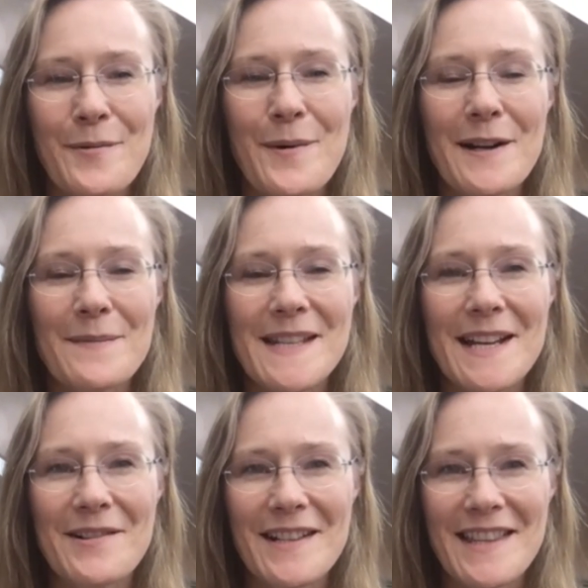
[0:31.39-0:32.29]
Welcome,
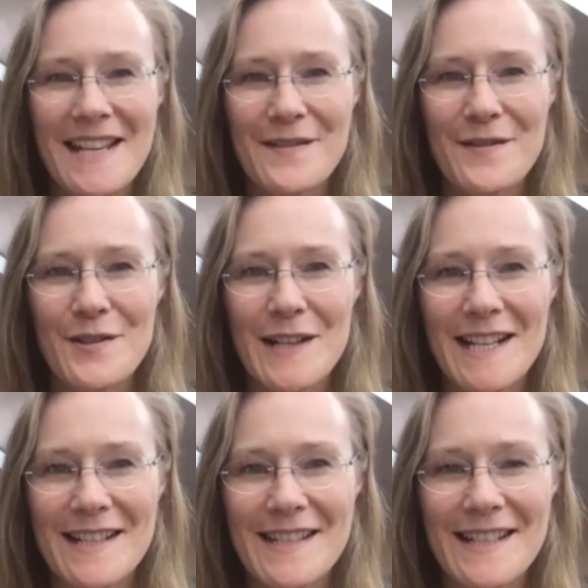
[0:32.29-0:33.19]
Sandra. Thanks for
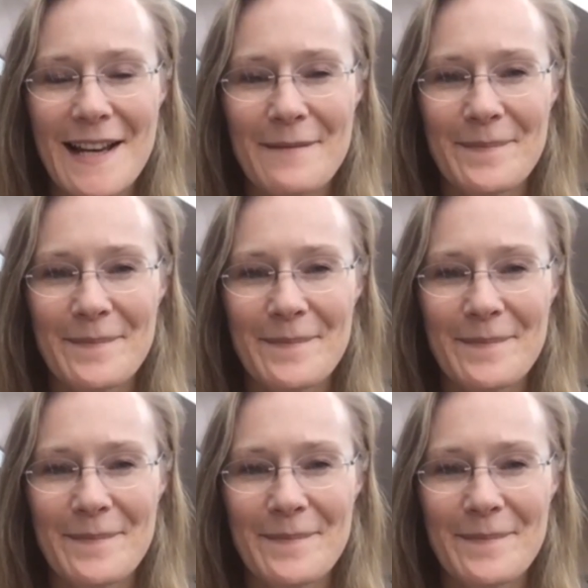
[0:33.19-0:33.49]
joining us today.